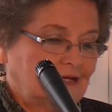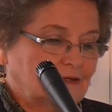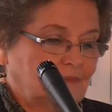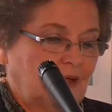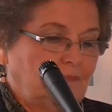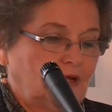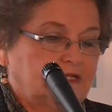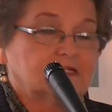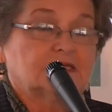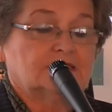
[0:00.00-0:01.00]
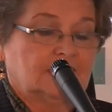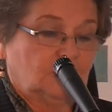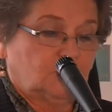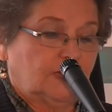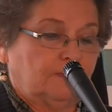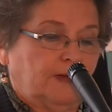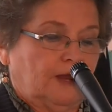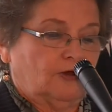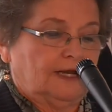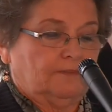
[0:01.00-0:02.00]
and by politicisation and
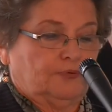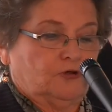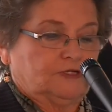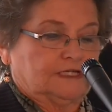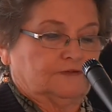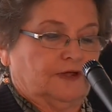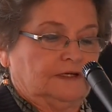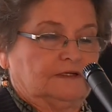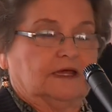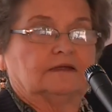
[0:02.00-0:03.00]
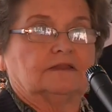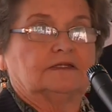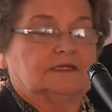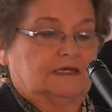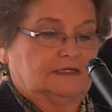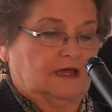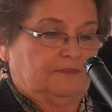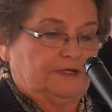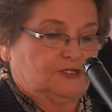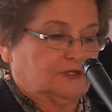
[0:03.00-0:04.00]
parallel projects funded under the
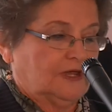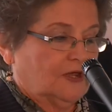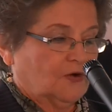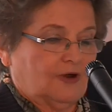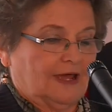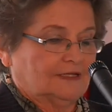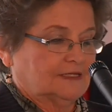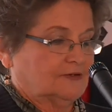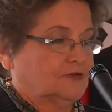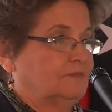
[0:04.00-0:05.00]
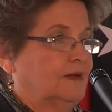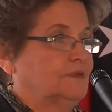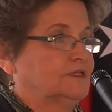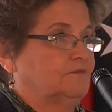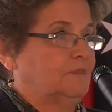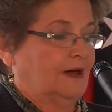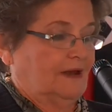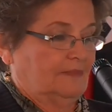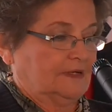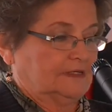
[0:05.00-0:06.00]
DSIP grants to members of
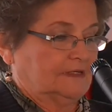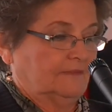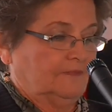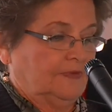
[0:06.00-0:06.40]
parliament.